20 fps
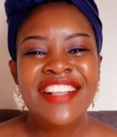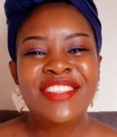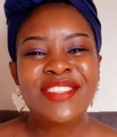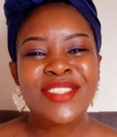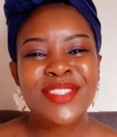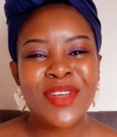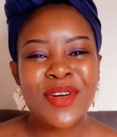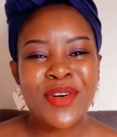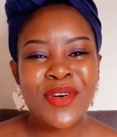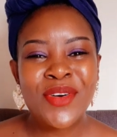
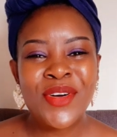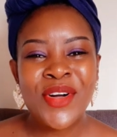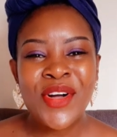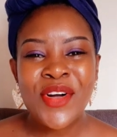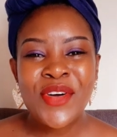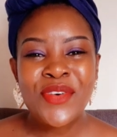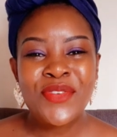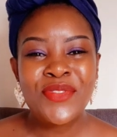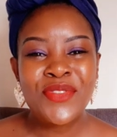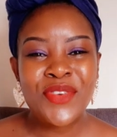
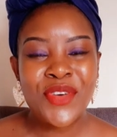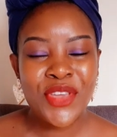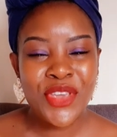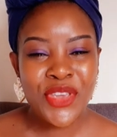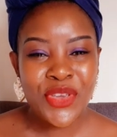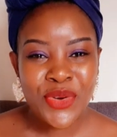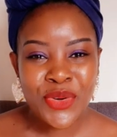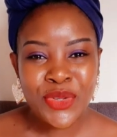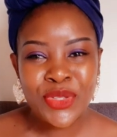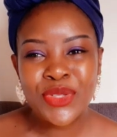so for
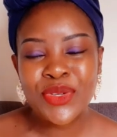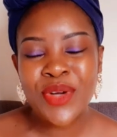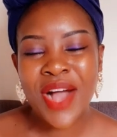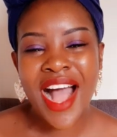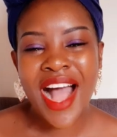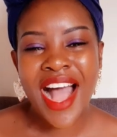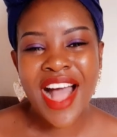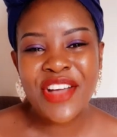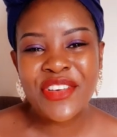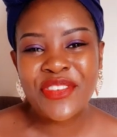you to
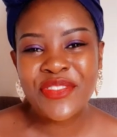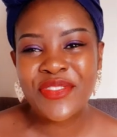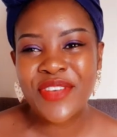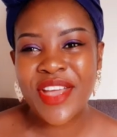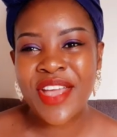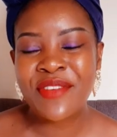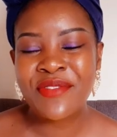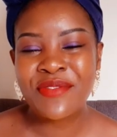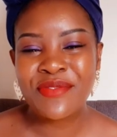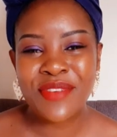have
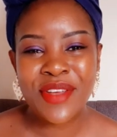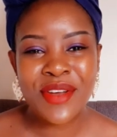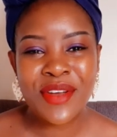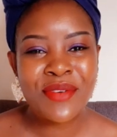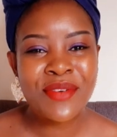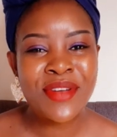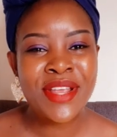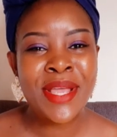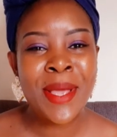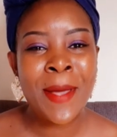a
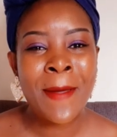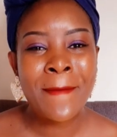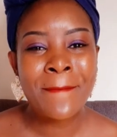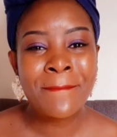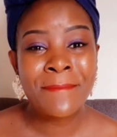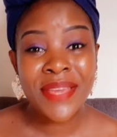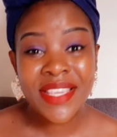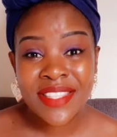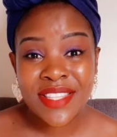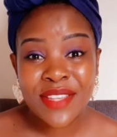very
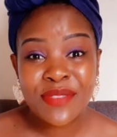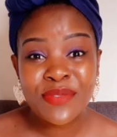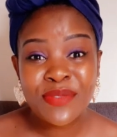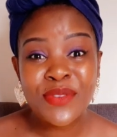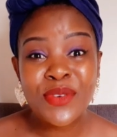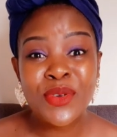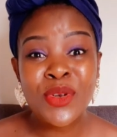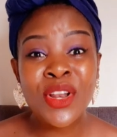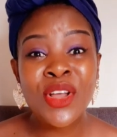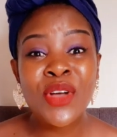
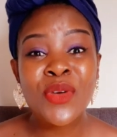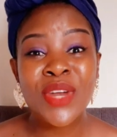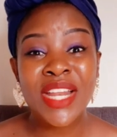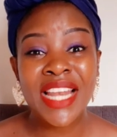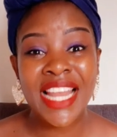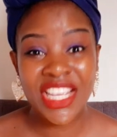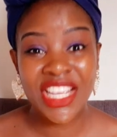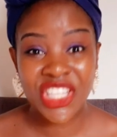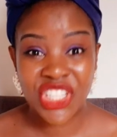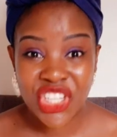peaceful
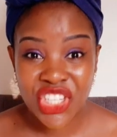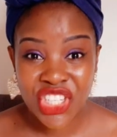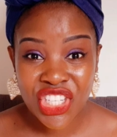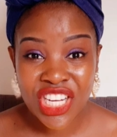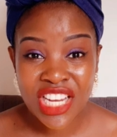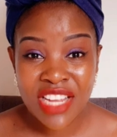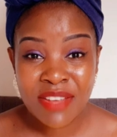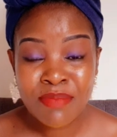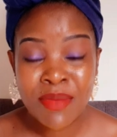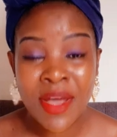
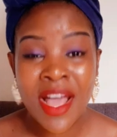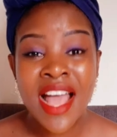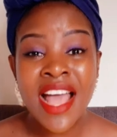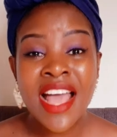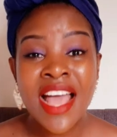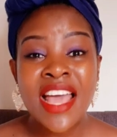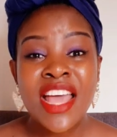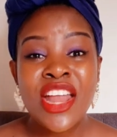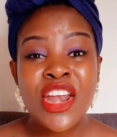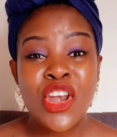relationship,
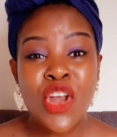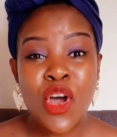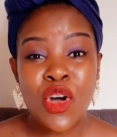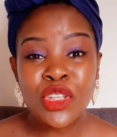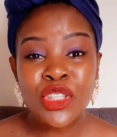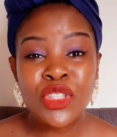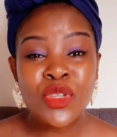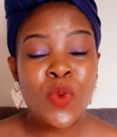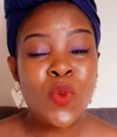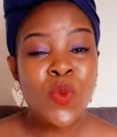
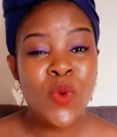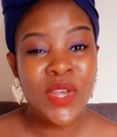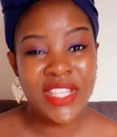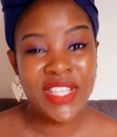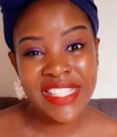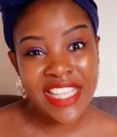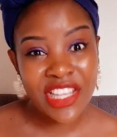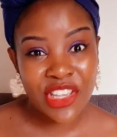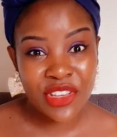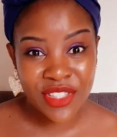not
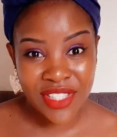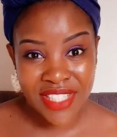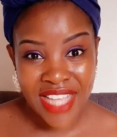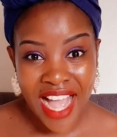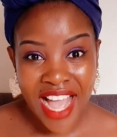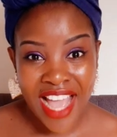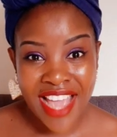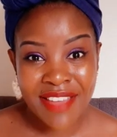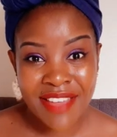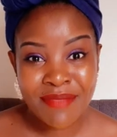wasting your
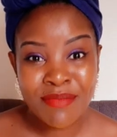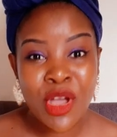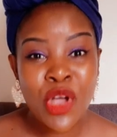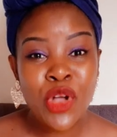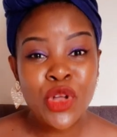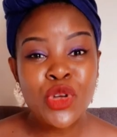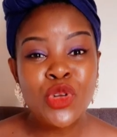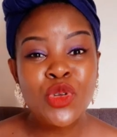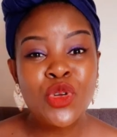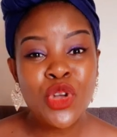
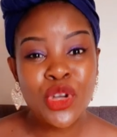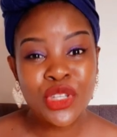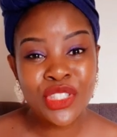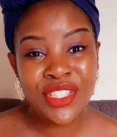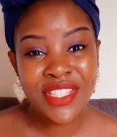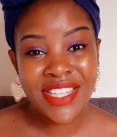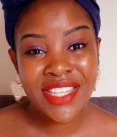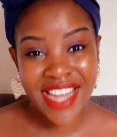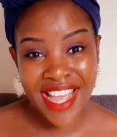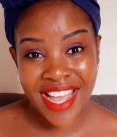time. Do not
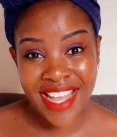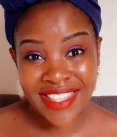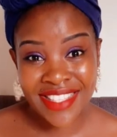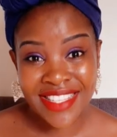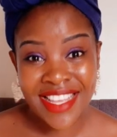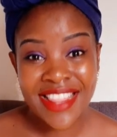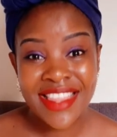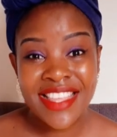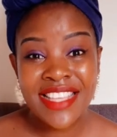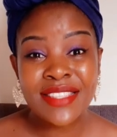
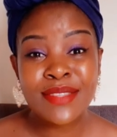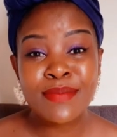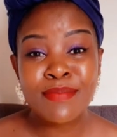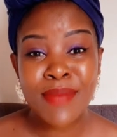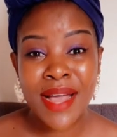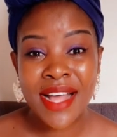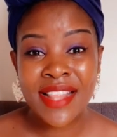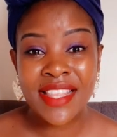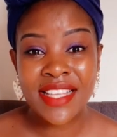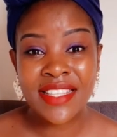date this
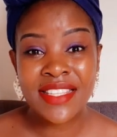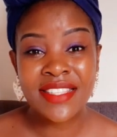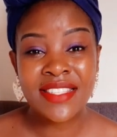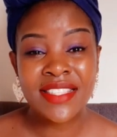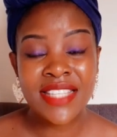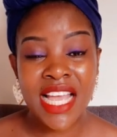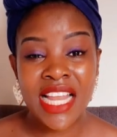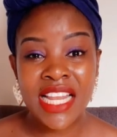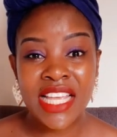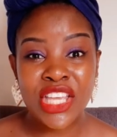man that is
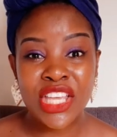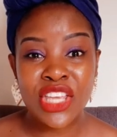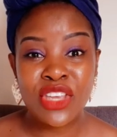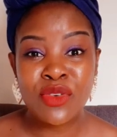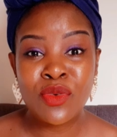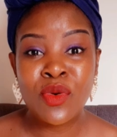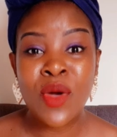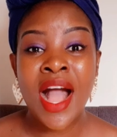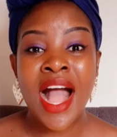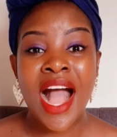telling
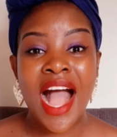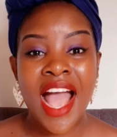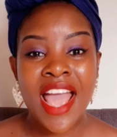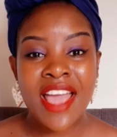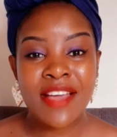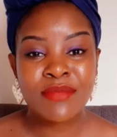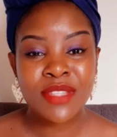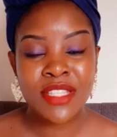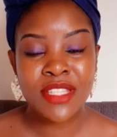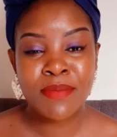you, I
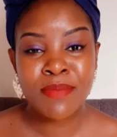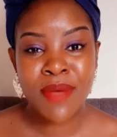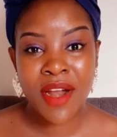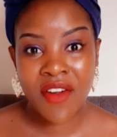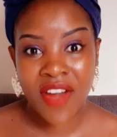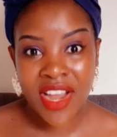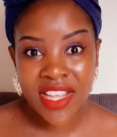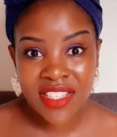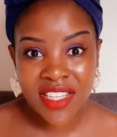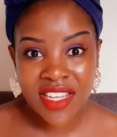am
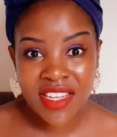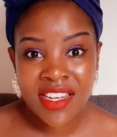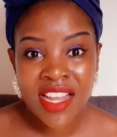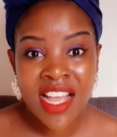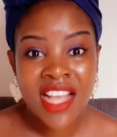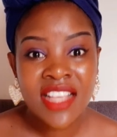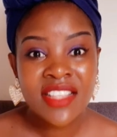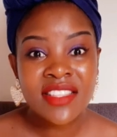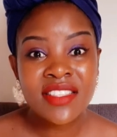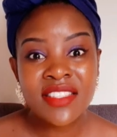
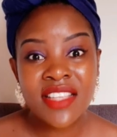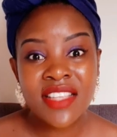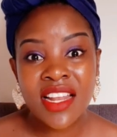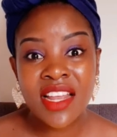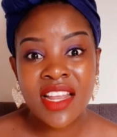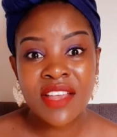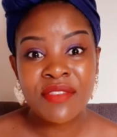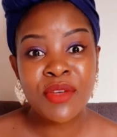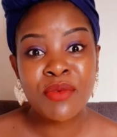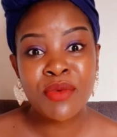separated, still
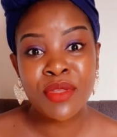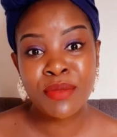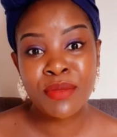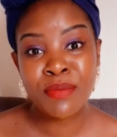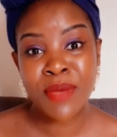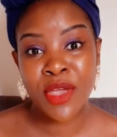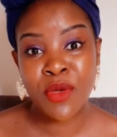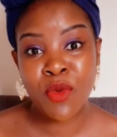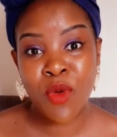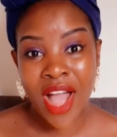living with
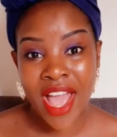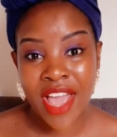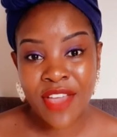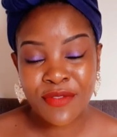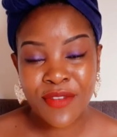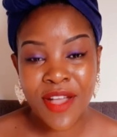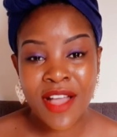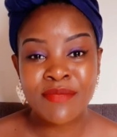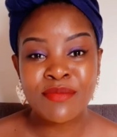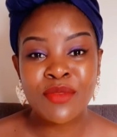my
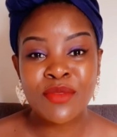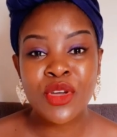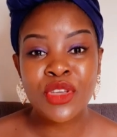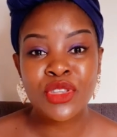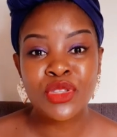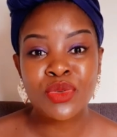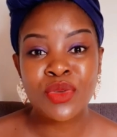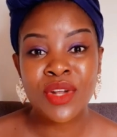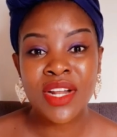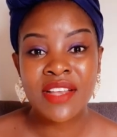wife, I'm
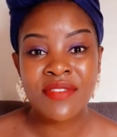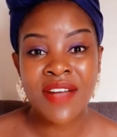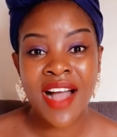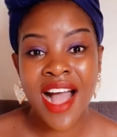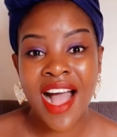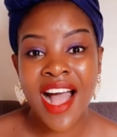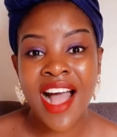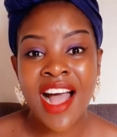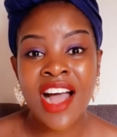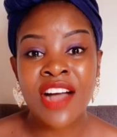going to leave
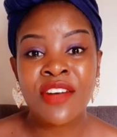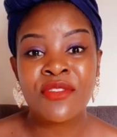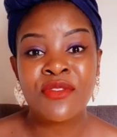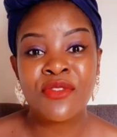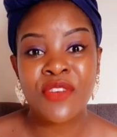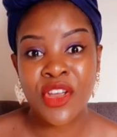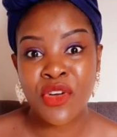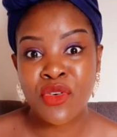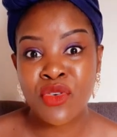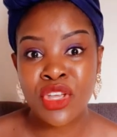her
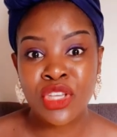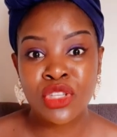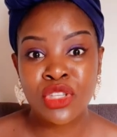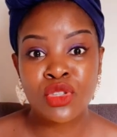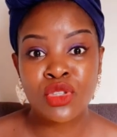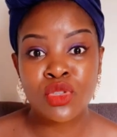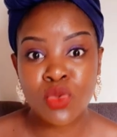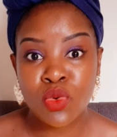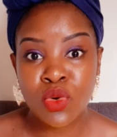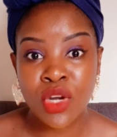very
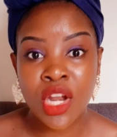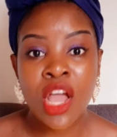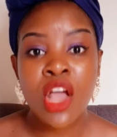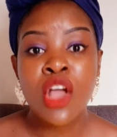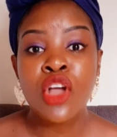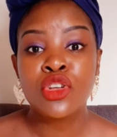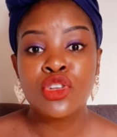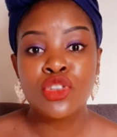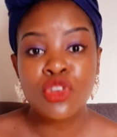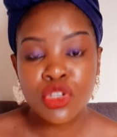soon.
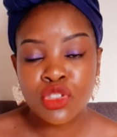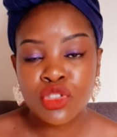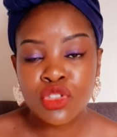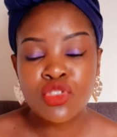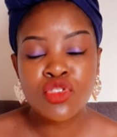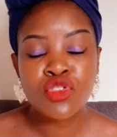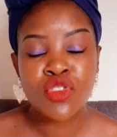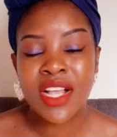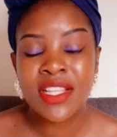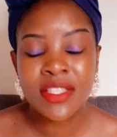
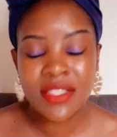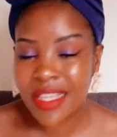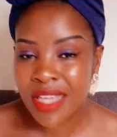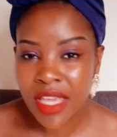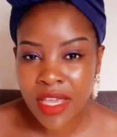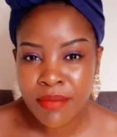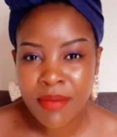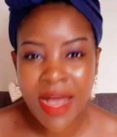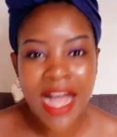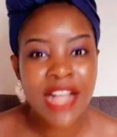Don't trust
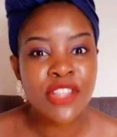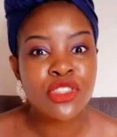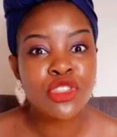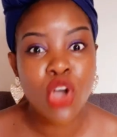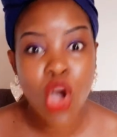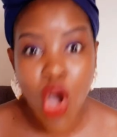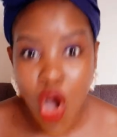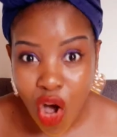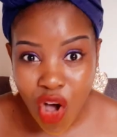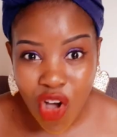him at
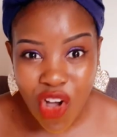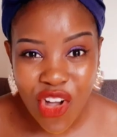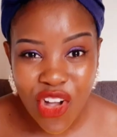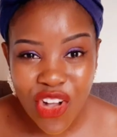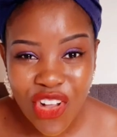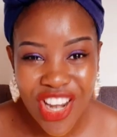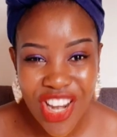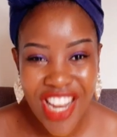all.